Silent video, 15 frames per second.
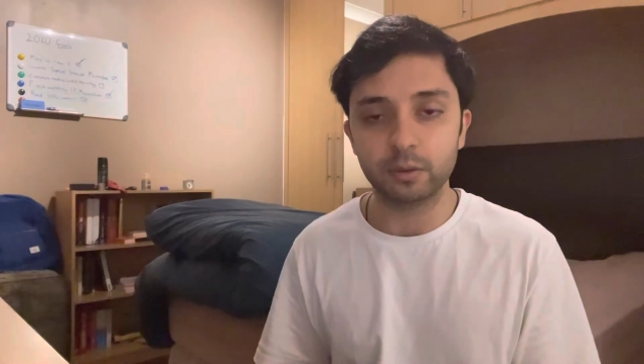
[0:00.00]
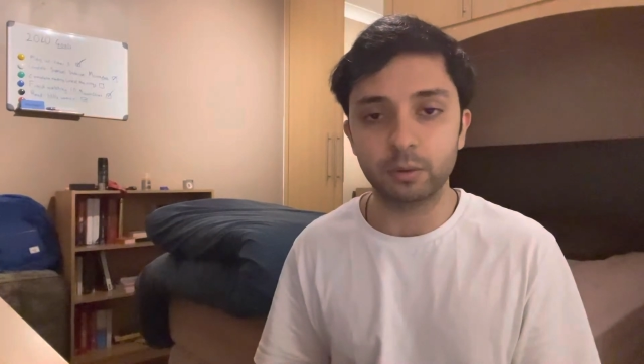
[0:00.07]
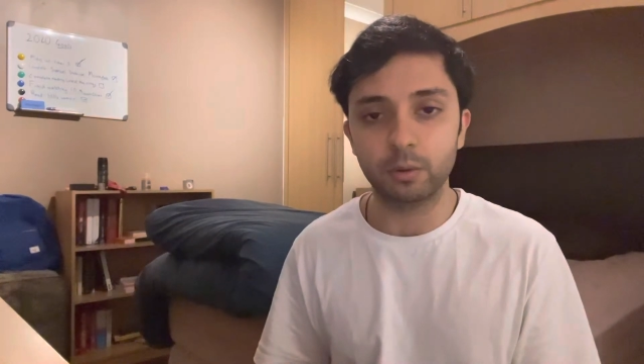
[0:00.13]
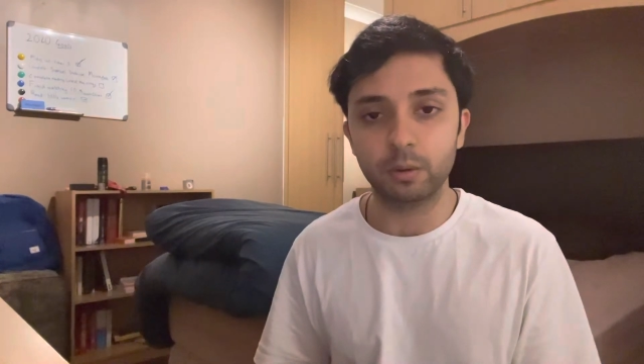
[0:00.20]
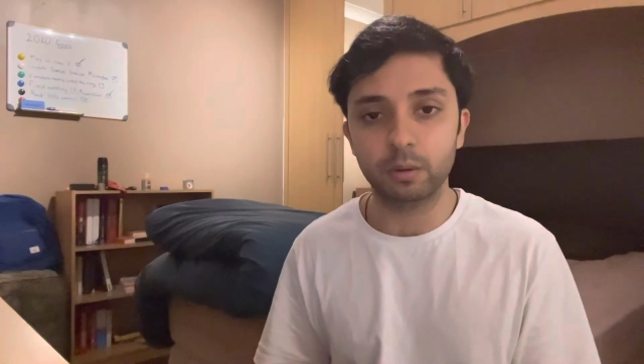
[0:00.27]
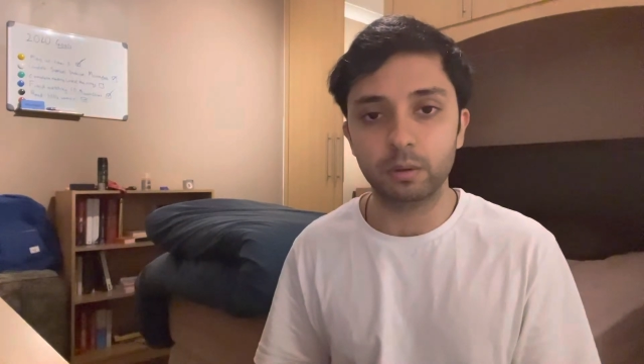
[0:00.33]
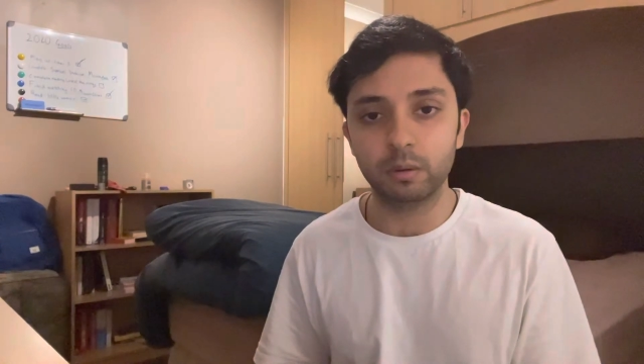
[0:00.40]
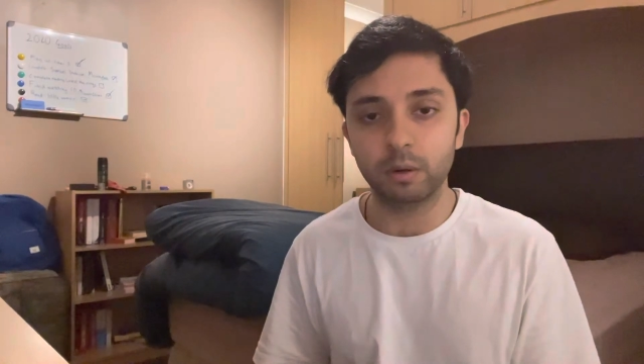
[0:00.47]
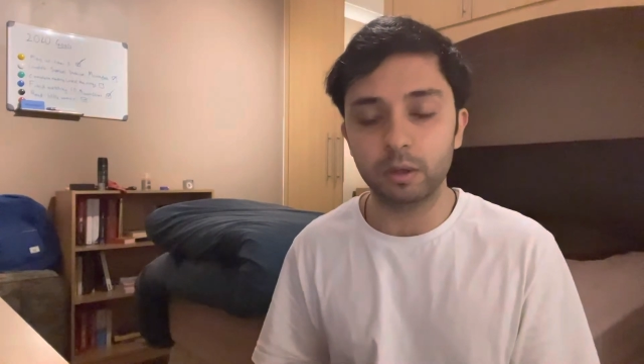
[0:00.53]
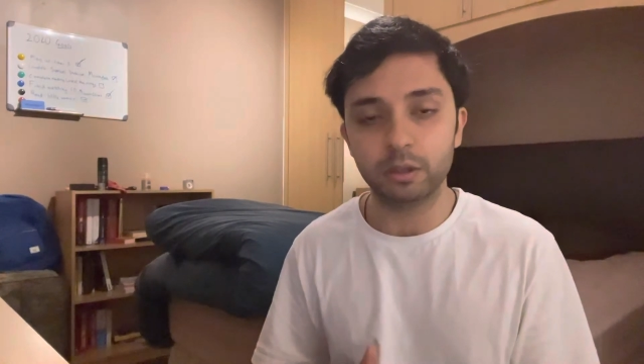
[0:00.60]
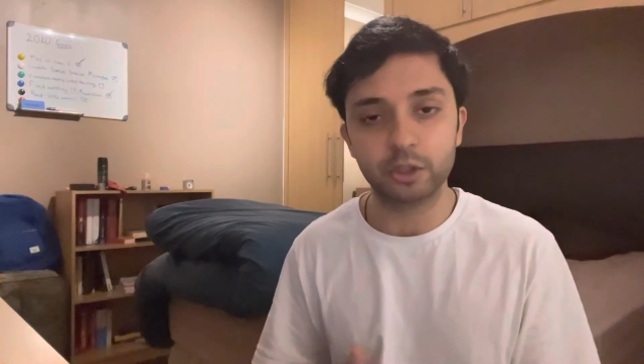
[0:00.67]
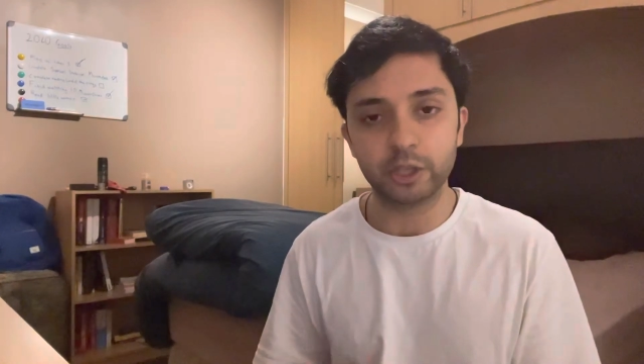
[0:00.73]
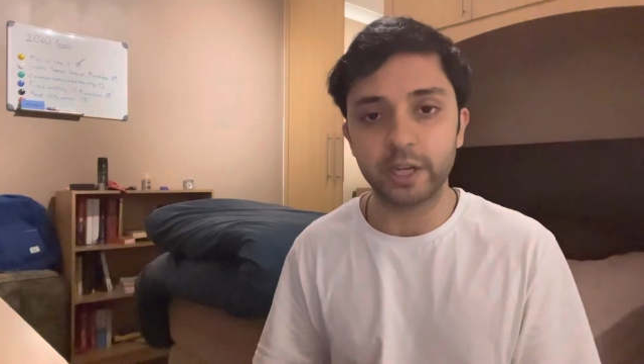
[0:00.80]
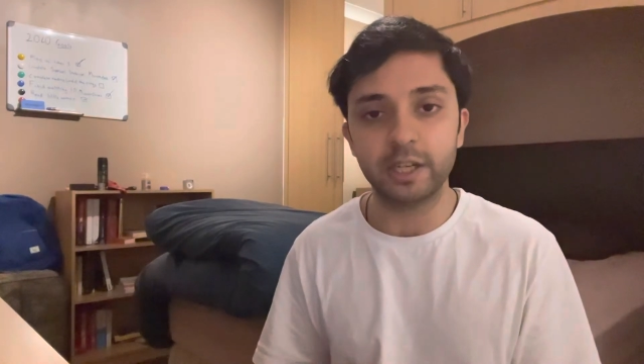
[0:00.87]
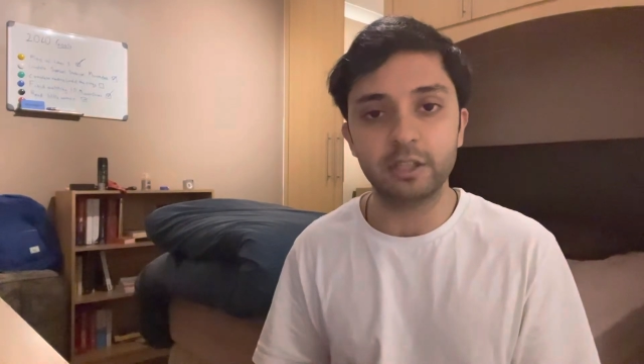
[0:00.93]
or not
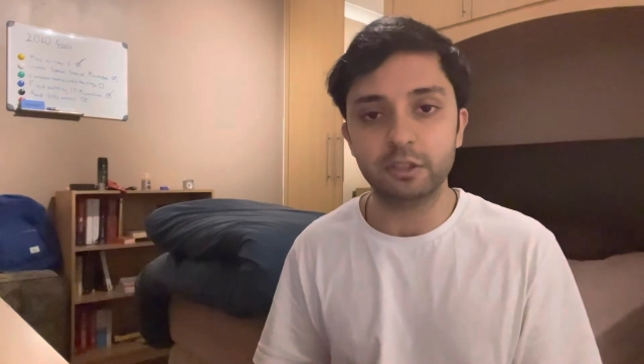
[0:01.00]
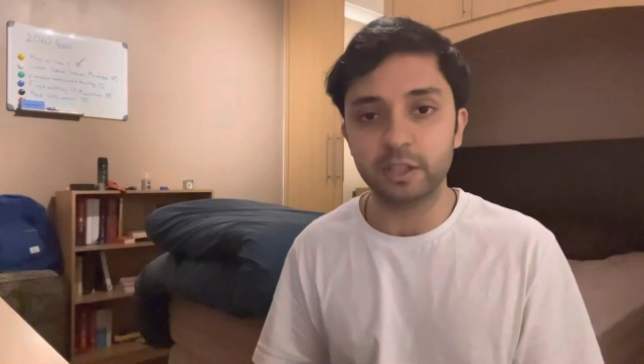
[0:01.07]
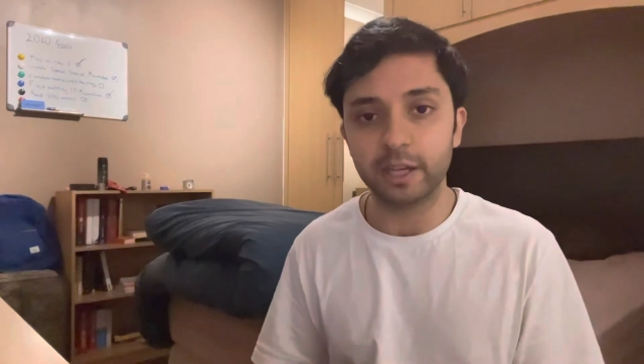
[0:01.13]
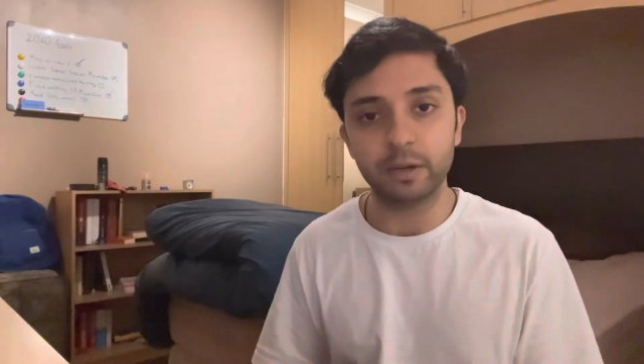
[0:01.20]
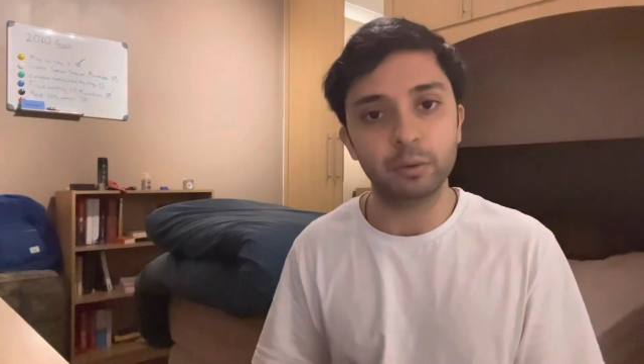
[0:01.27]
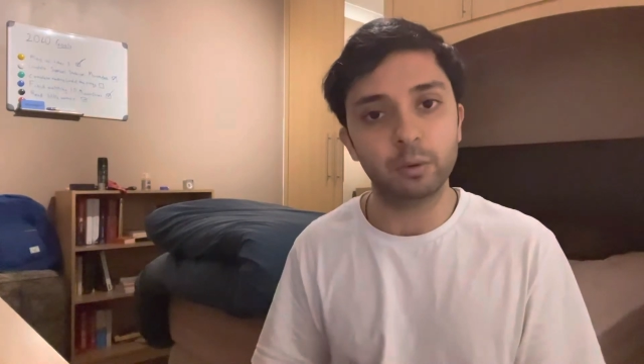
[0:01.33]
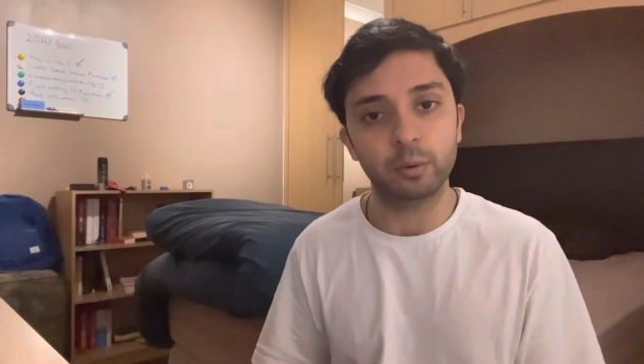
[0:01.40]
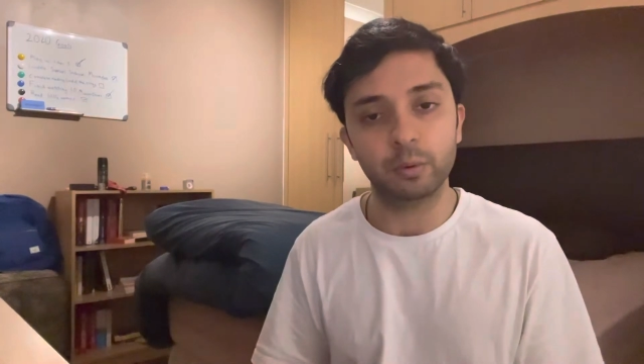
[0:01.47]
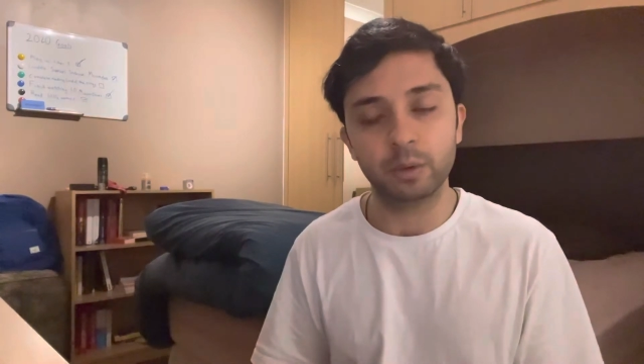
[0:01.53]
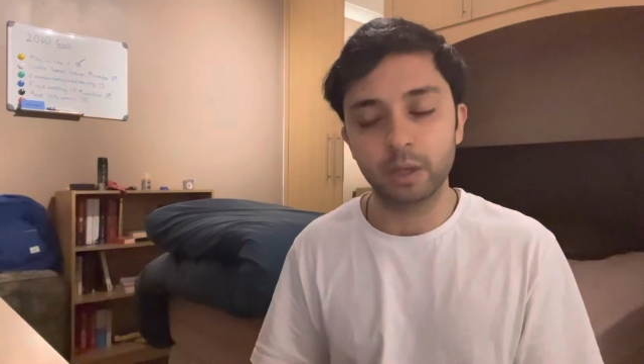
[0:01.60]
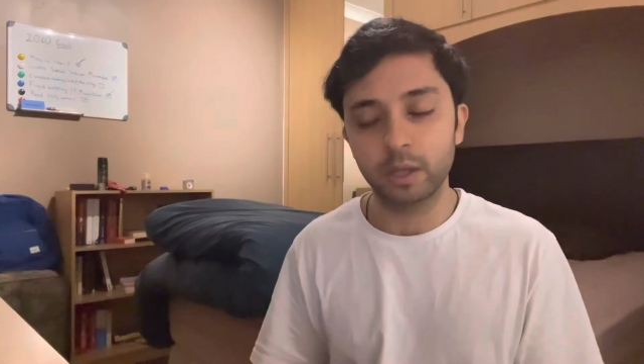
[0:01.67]
changed at all.